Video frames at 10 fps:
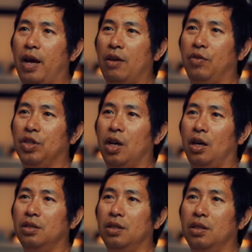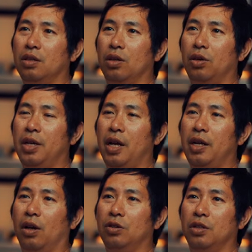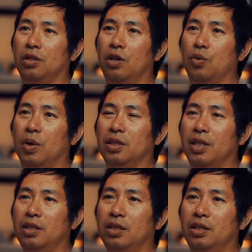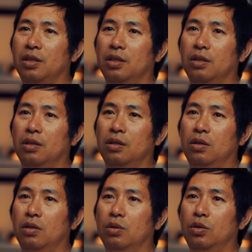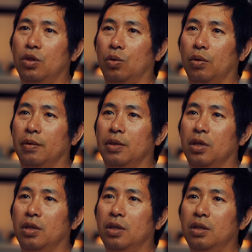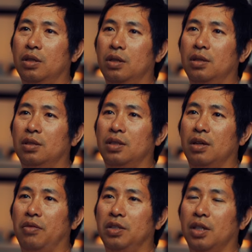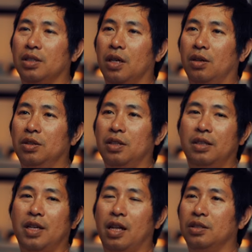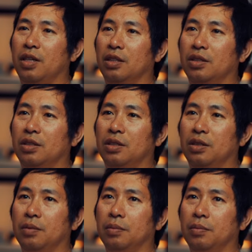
Average cost, thirty-nine dollars and thirty-one cents. Total return, seventy-six dollars and ten cents.